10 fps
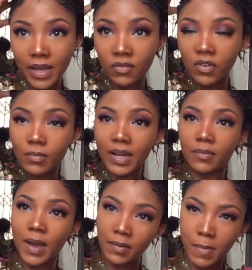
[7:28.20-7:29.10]
I can feel my
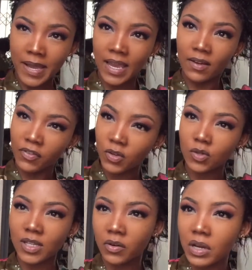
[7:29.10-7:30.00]
hair
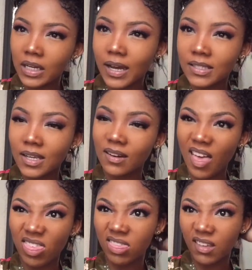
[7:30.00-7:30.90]
feels like really nice and
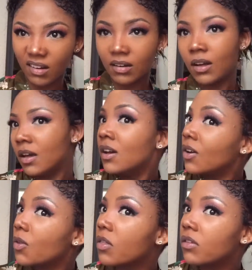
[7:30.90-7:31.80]
thin.
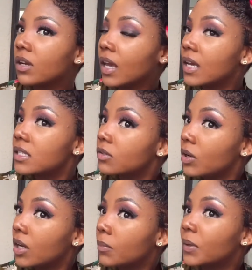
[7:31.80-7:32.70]
The thin hair isn't
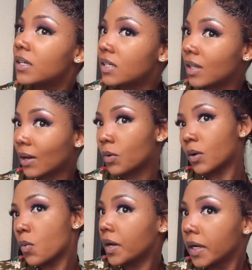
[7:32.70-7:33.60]
really good, but it did like what I
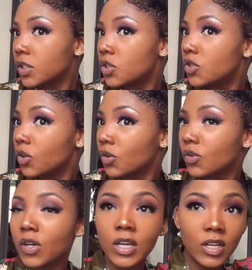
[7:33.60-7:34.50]
wanted it to do.
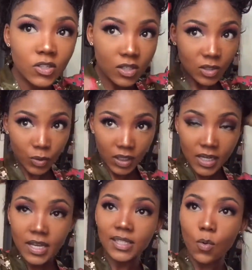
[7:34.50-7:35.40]
So this is what it
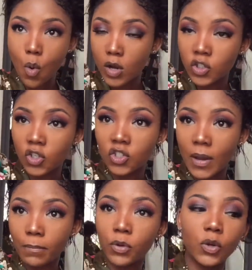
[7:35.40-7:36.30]
is. I washed it,
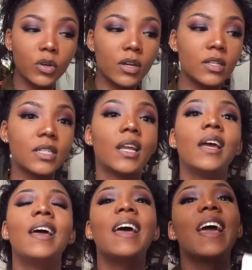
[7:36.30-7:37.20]
shampooed it,
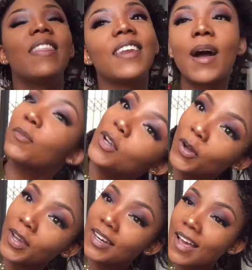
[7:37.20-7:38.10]
and then I'm gonna
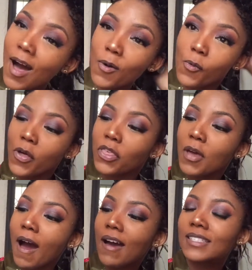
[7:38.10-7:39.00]
go in now with
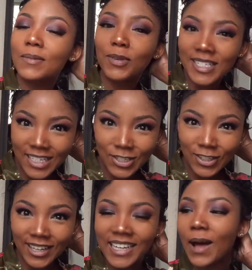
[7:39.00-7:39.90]
some
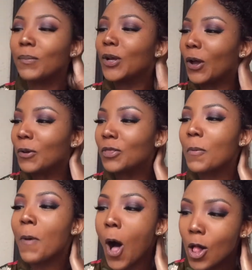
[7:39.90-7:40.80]
conditioner. I'm gonna go in with
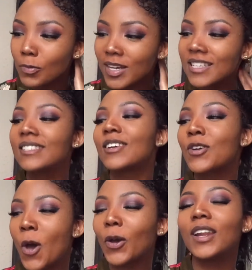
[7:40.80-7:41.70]
the Palmer's
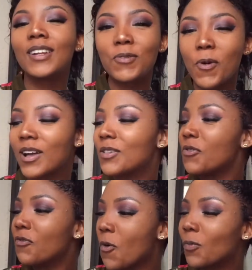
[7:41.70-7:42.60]
coconut oil
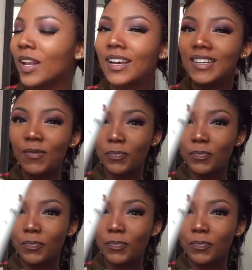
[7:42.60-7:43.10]
formula.